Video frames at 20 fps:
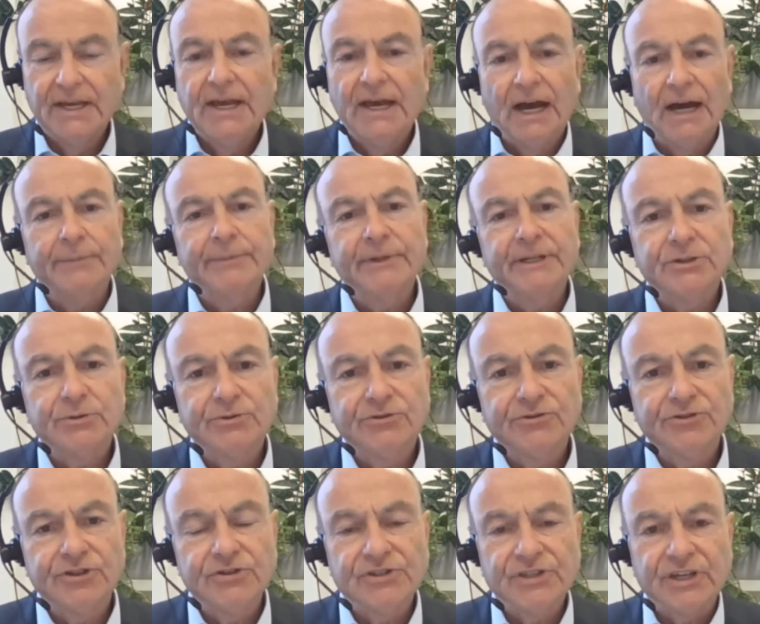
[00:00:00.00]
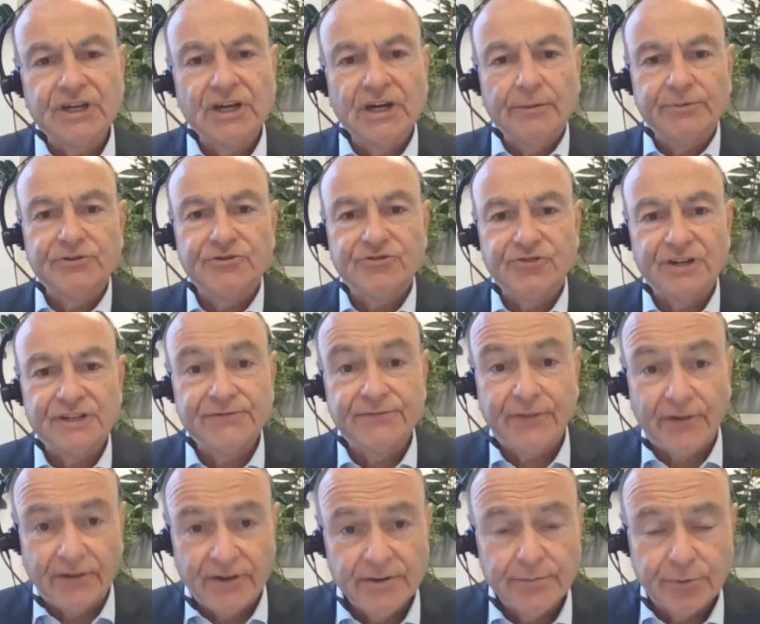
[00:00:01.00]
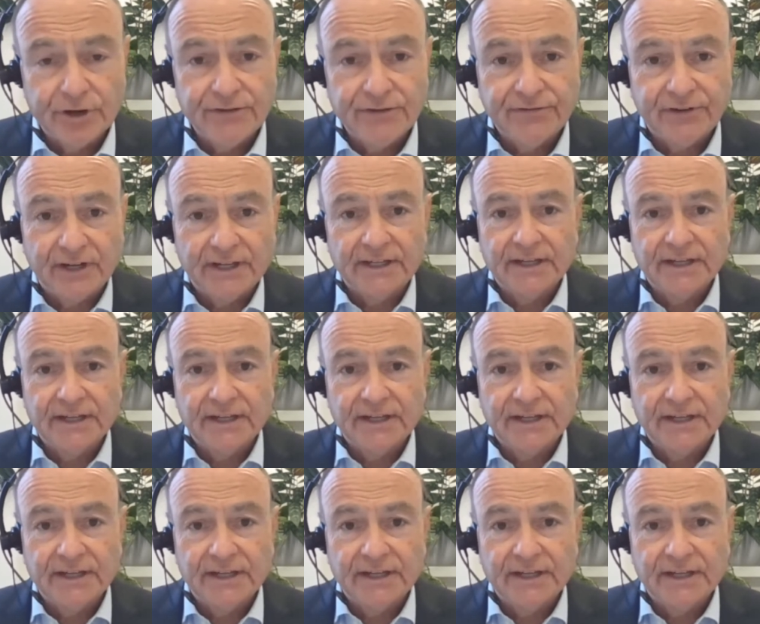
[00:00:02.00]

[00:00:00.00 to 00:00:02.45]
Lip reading: I'm going to introduce the Carbon Trust very briefly,